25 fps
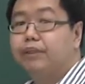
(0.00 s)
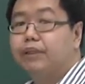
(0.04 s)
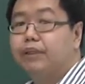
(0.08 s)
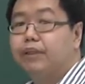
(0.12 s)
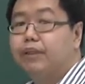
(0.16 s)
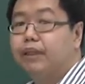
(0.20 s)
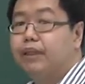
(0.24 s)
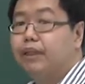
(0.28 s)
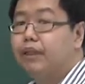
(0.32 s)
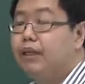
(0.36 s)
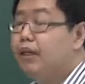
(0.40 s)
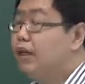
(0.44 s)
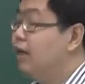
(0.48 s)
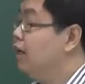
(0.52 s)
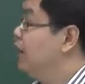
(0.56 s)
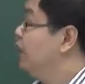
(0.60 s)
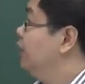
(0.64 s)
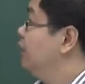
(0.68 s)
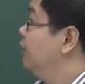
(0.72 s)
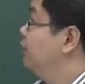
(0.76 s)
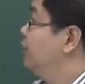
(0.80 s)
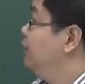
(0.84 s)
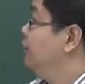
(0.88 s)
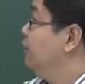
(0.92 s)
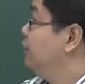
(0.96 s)
Okay,
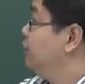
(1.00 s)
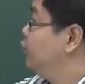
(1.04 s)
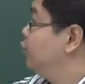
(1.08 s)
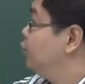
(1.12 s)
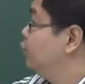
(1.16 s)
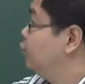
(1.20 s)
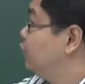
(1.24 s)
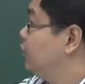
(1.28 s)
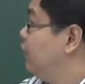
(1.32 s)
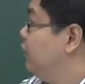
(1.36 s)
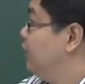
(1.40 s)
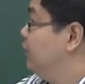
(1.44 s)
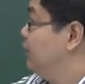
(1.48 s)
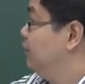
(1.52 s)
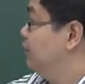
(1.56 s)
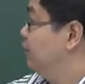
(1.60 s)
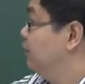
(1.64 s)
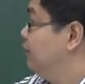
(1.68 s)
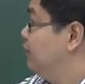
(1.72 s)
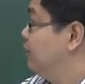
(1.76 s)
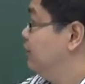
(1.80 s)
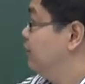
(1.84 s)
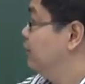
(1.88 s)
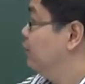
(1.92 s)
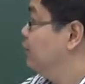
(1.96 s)
let's try
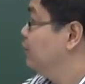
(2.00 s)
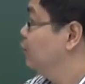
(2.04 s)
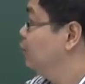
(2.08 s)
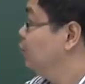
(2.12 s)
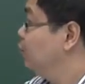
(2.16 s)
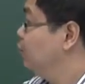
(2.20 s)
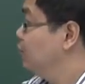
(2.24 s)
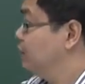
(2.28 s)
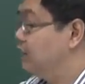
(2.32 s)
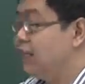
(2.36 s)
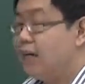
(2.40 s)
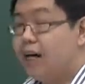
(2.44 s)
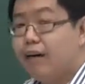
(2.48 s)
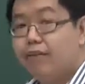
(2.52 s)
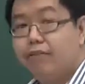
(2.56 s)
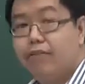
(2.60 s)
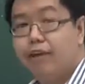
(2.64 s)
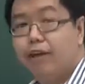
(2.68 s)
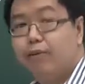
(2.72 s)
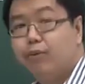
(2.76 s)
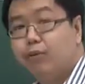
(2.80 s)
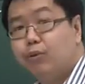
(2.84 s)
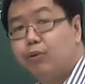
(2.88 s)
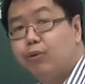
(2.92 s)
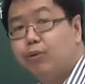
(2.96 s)
to use
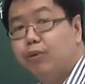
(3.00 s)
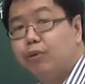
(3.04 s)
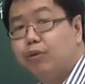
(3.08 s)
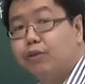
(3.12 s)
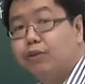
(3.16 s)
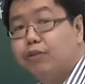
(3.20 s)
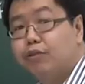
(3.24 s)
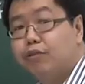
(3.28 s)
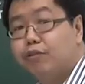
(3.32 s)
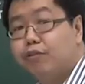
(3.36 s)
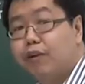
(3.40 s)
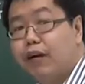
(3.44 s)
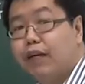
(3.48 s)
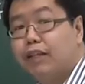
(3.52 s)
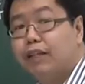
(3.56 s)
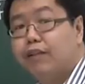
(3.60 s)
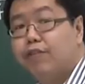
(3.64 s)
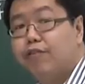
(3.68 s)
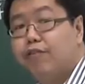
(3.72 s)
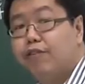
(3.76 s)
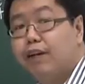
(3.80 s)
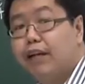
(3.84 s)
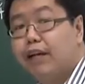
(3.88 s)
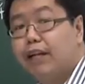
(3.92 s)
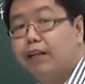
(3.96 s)
cover-up rule to find the
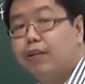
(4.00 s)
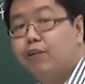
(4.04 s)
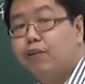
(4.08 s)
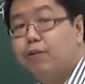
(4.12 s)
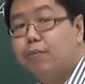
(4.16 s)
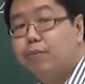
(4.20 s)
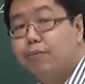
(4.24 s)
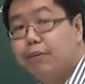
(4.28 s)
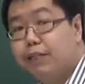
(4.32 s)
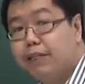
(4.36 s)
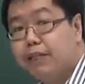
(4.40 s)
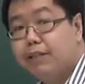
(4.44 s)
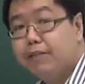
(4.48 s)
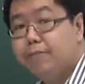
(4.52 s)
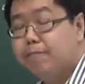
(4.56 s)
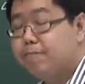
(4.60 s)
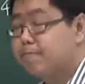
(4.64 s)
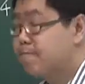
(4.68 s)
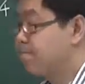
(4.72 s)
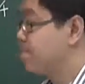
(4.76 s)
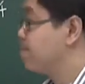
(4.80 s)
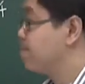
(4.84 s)
value of b.